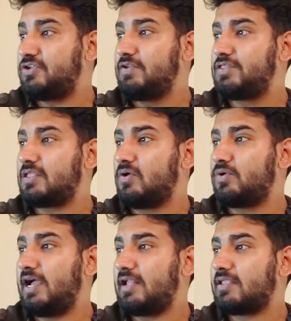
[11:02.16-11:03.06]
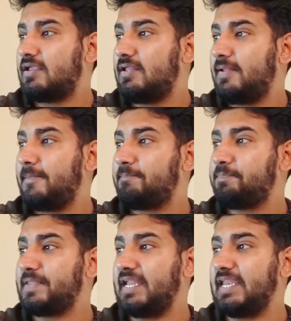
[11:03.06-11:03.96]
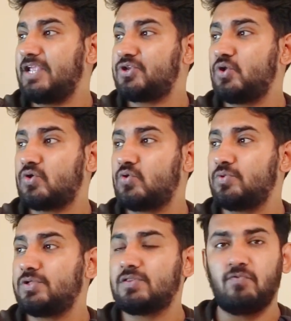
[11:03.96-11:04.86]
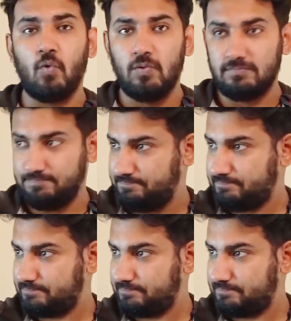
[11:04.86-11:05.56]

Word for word: HEVC codec and H.264